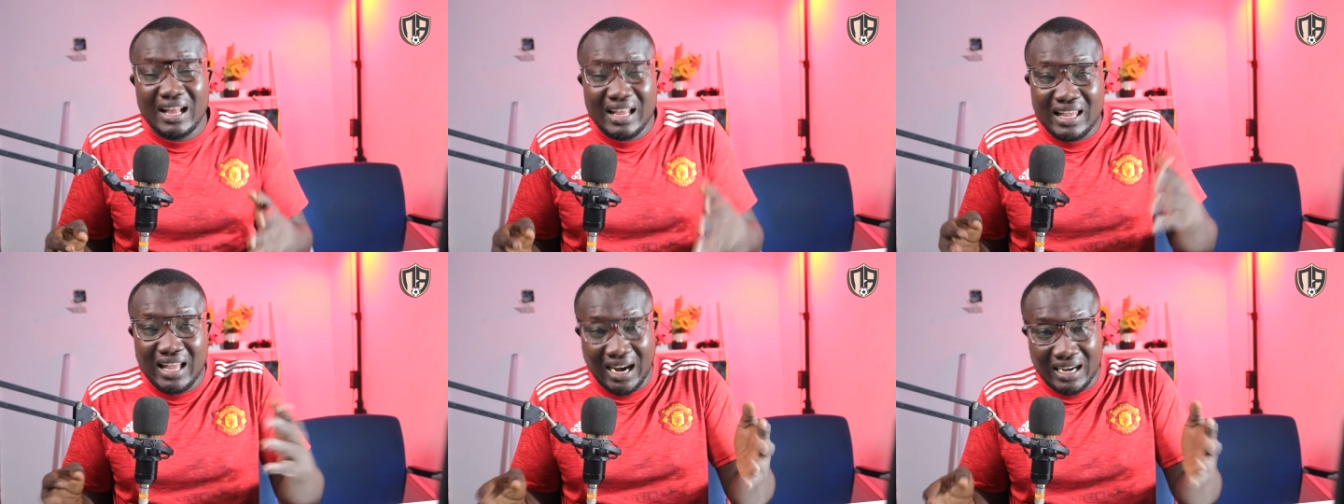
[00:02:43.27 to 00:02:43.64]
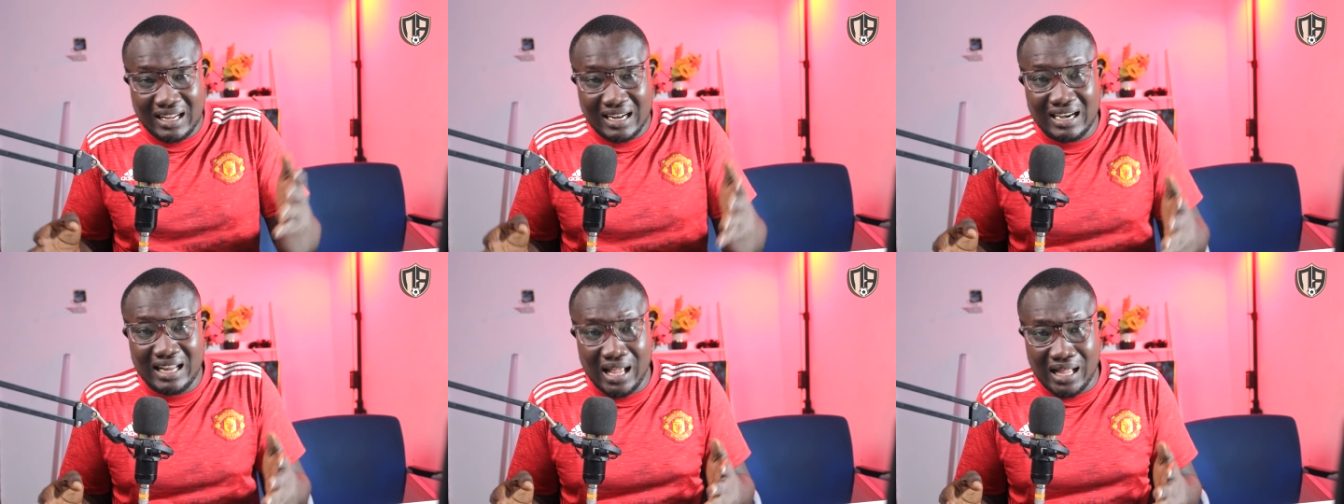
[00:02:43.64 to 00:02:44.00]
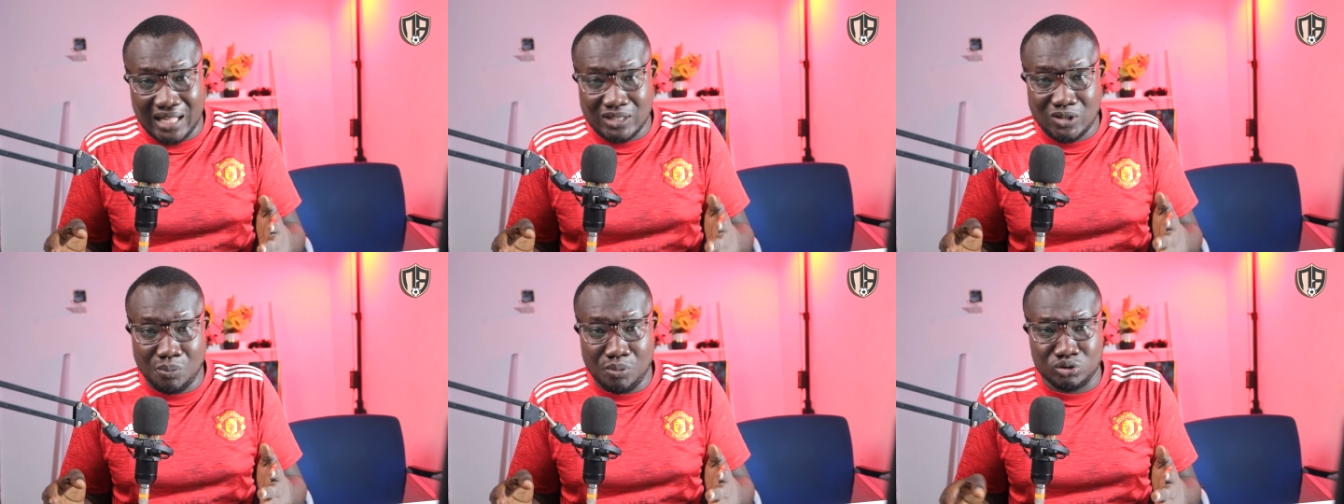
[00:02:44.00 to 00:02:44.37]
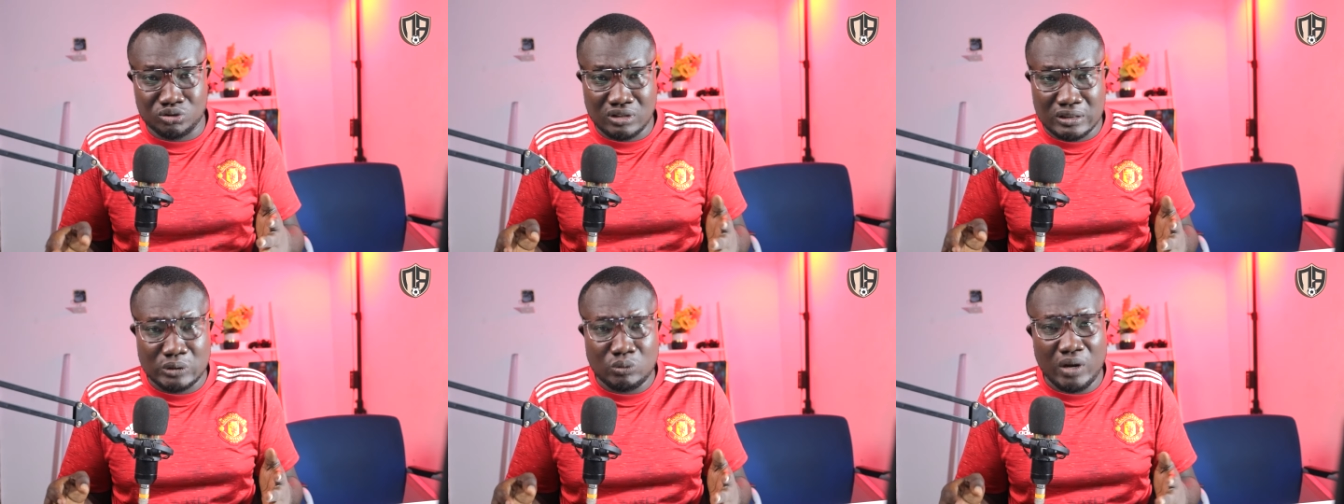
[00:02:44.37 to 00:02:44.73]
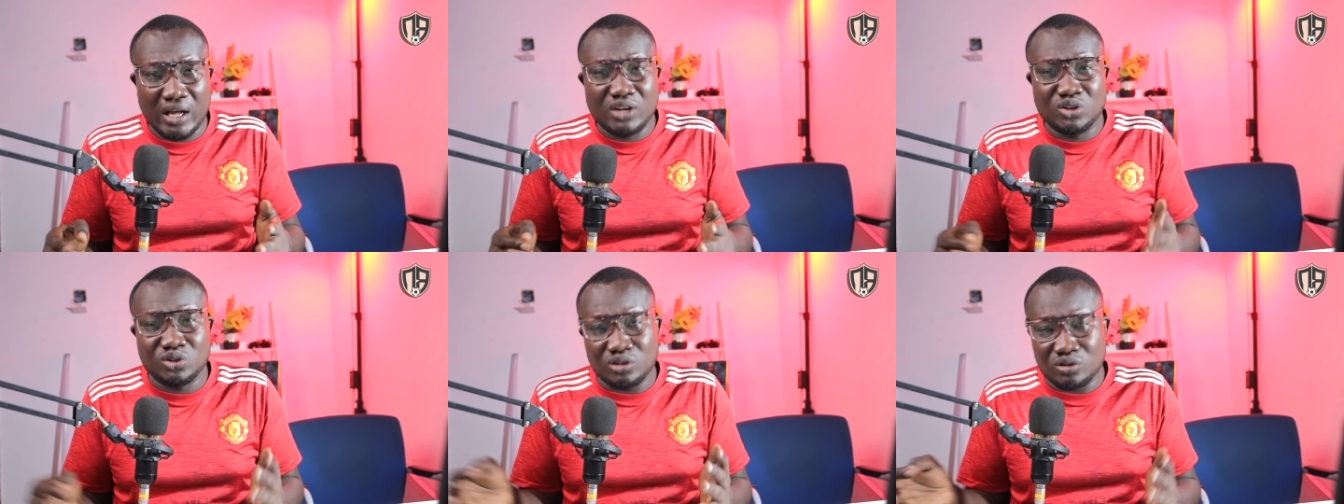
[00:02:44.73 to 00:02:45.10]
He had clear-cut opportunity where
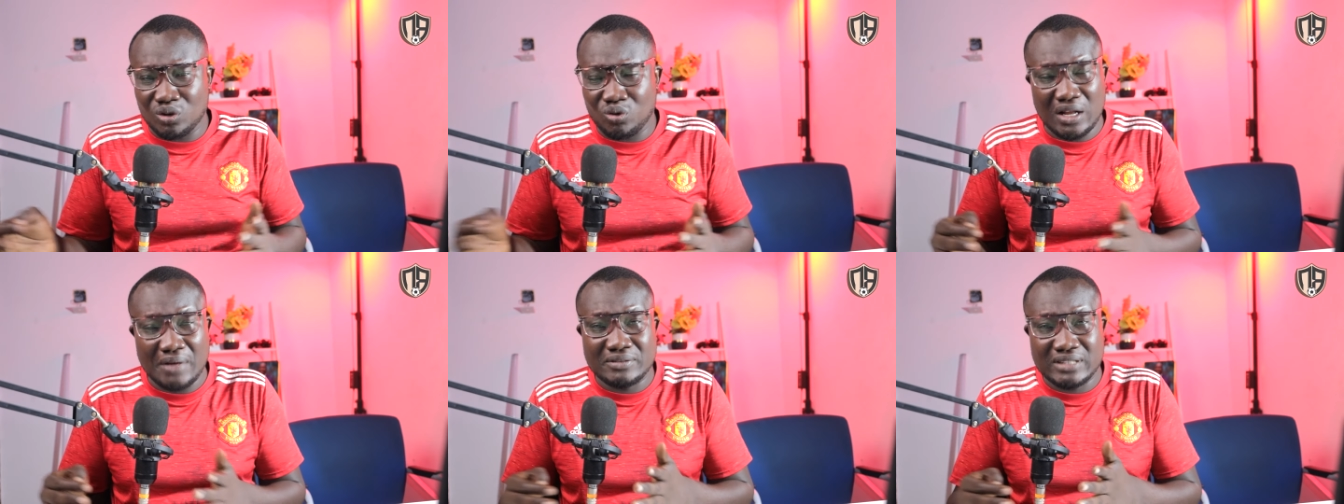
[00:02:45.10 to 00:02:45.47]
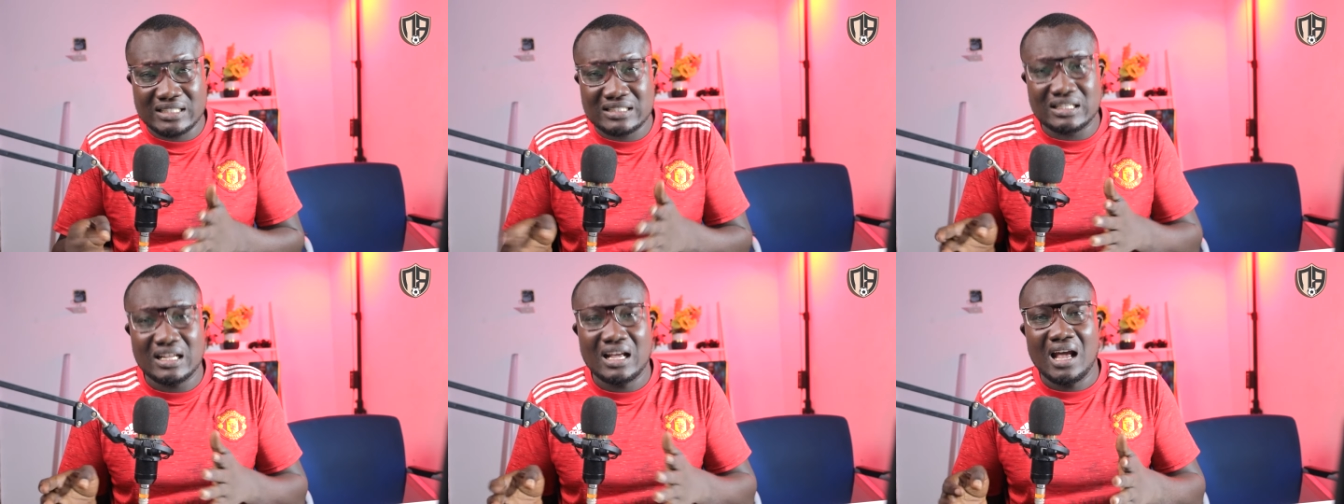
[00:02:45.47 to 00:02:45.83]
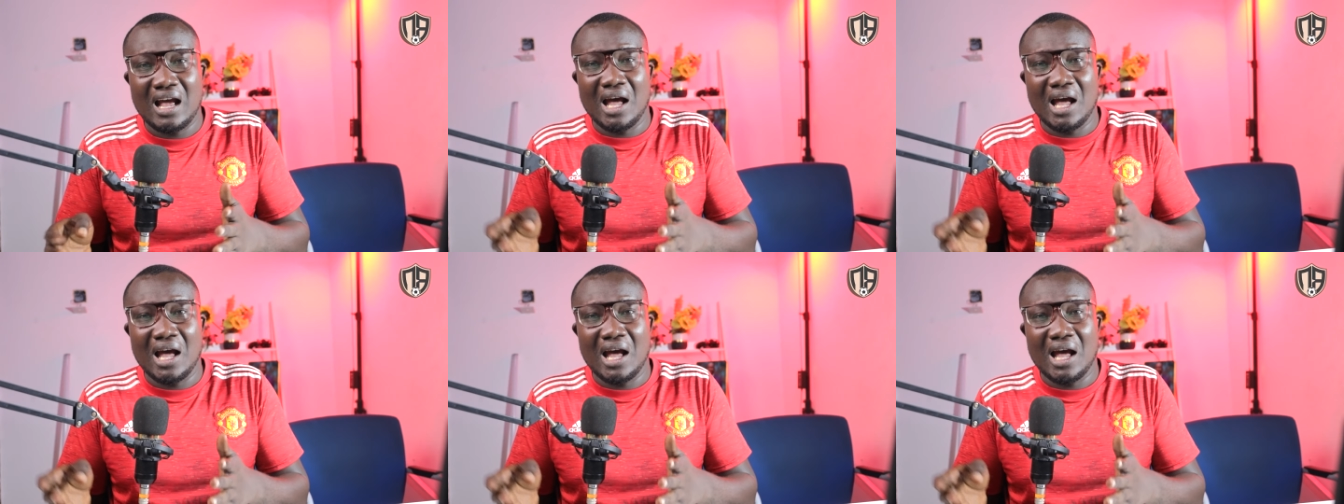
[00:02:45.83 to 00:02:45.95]
he, should, he could have just